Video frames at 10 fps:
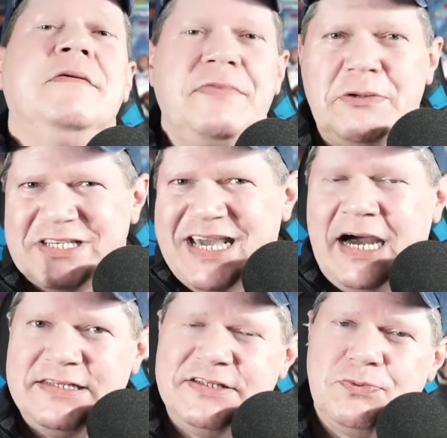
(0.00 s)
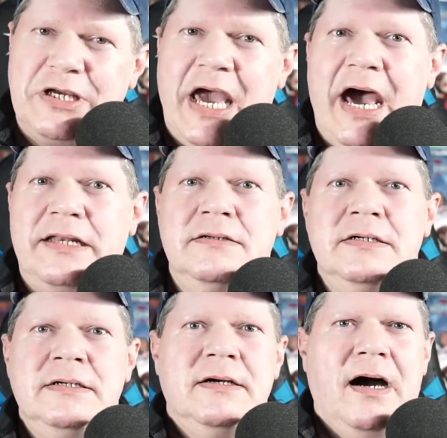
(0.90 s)
That was a contest we had.
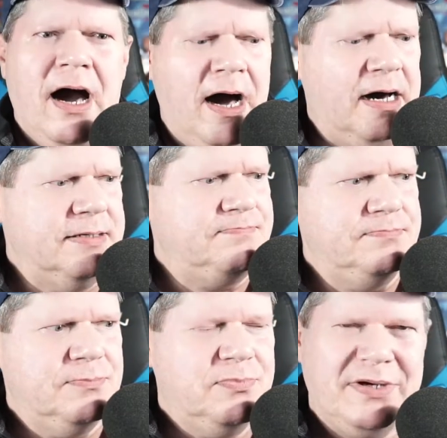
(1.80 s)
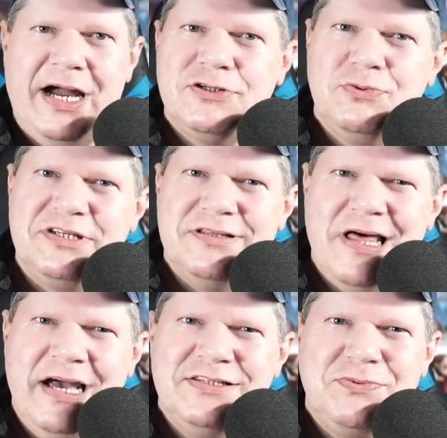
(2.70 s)
Uh, gosh, was it
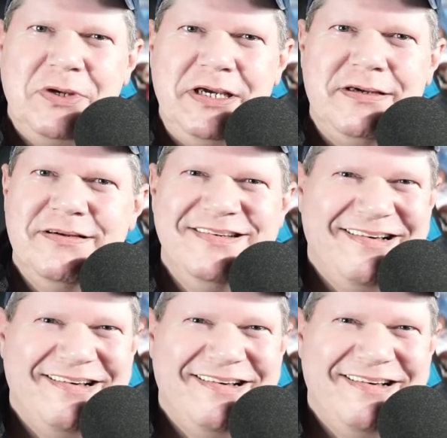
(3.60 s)
last week?